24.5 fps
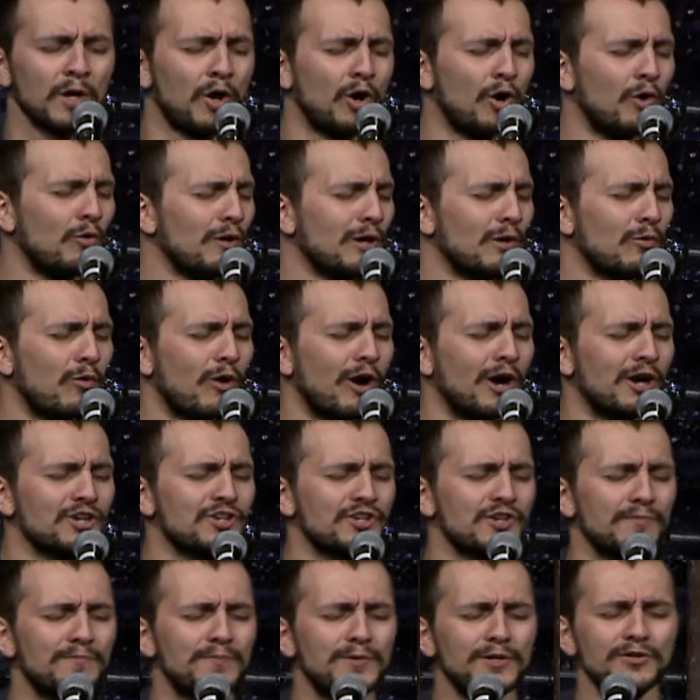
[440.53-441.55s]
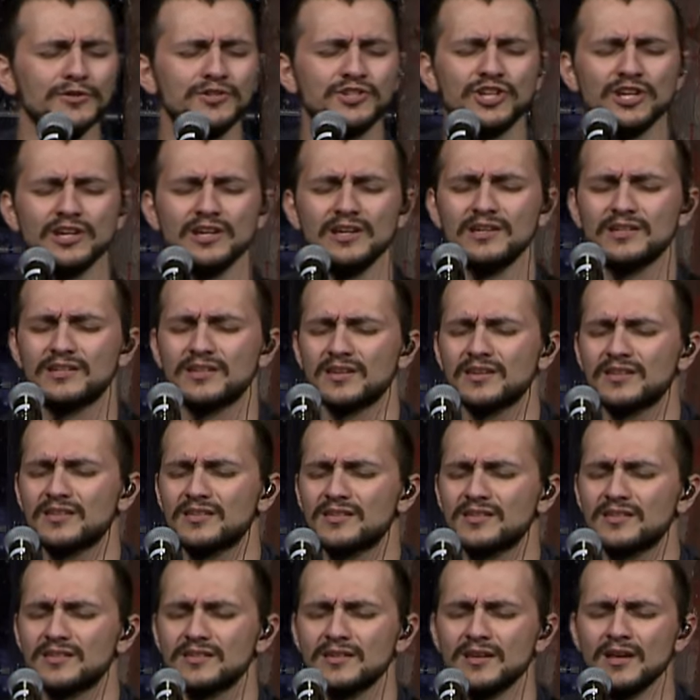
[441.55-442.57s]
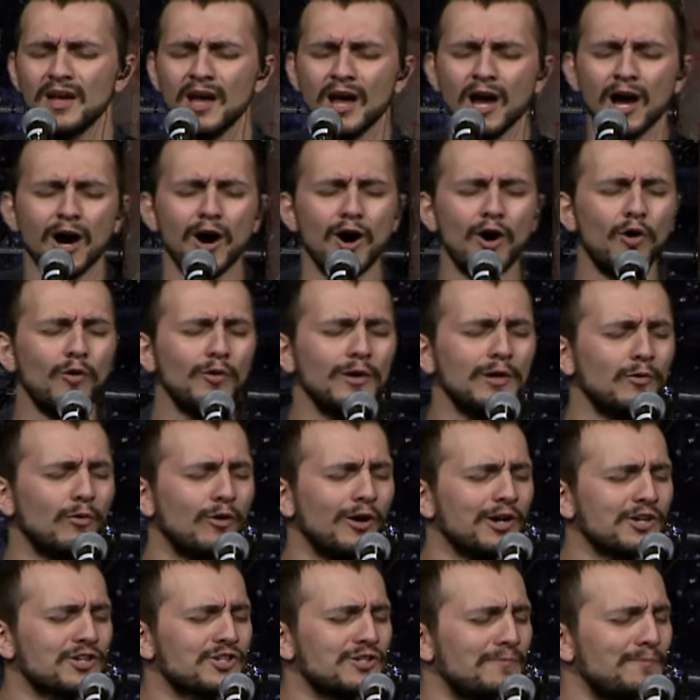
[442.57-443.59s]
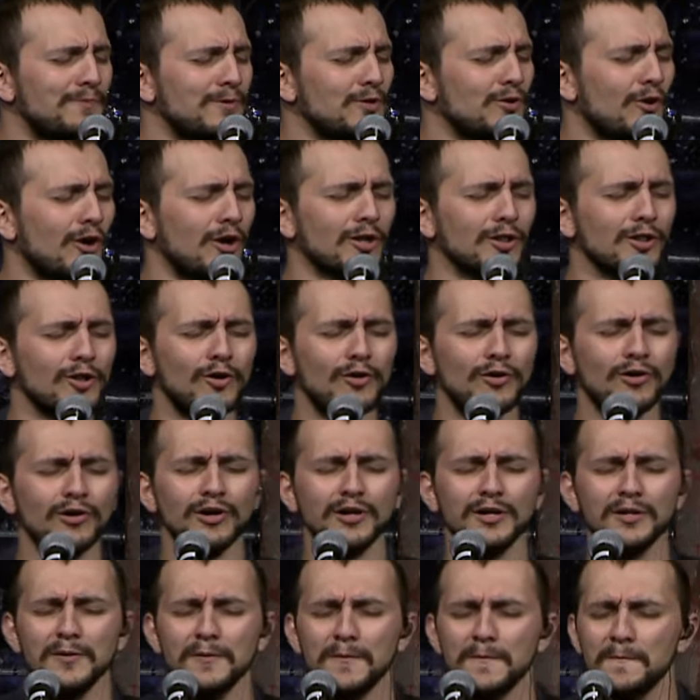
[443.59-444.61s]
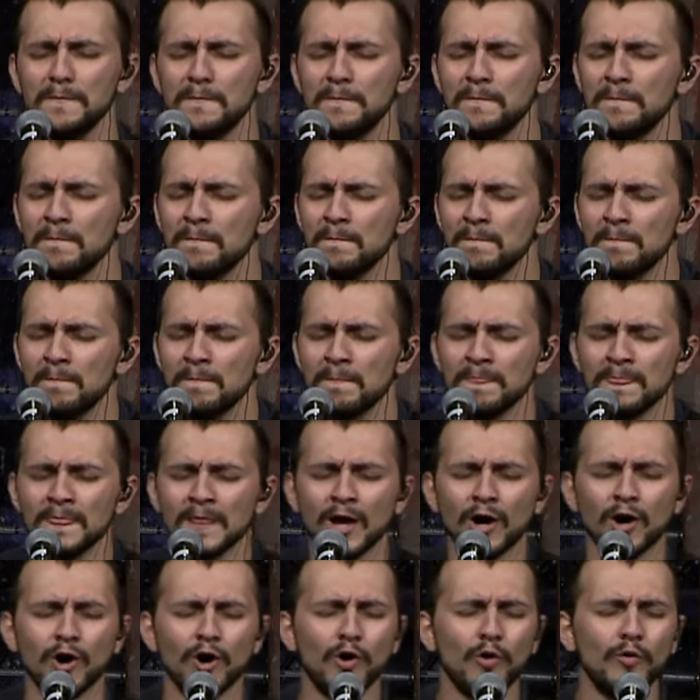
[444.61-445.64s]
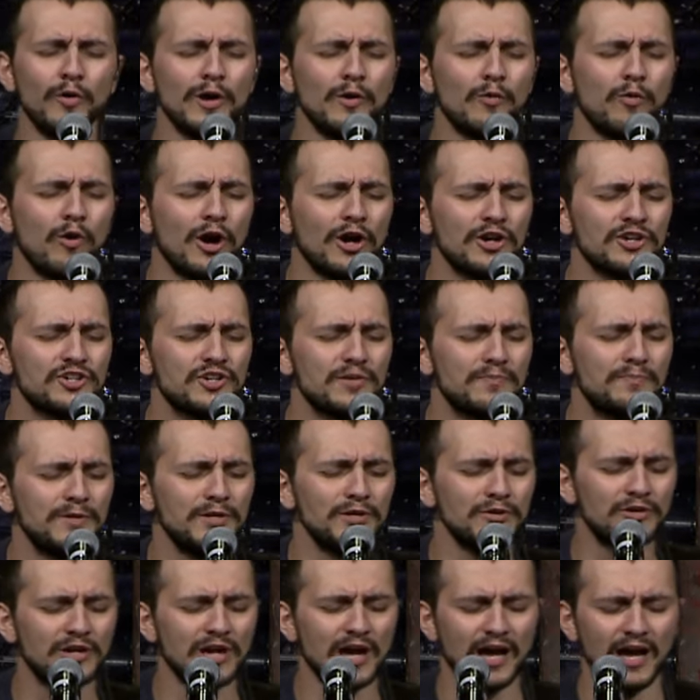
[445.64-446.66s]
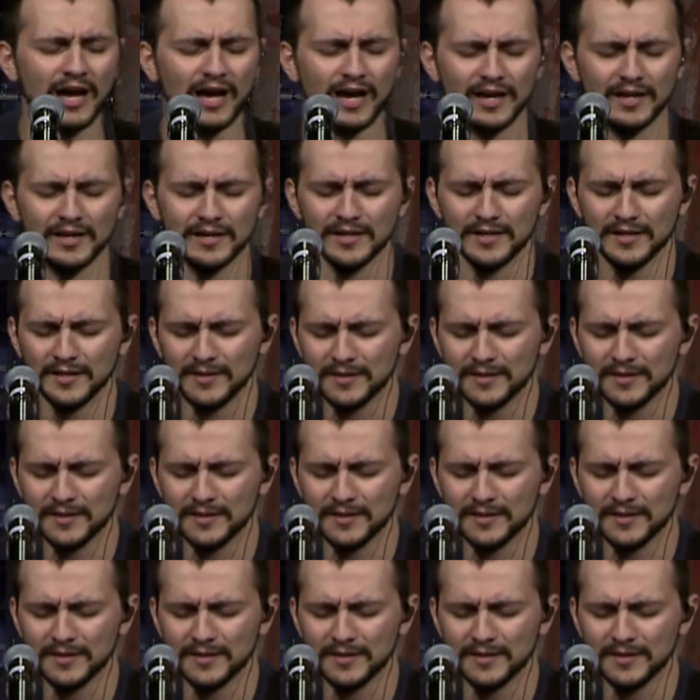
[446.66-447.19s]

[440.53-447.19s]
Oh, we worship you, Jesus. Oh, we worship you, our Lord. Oh, we worship you, God.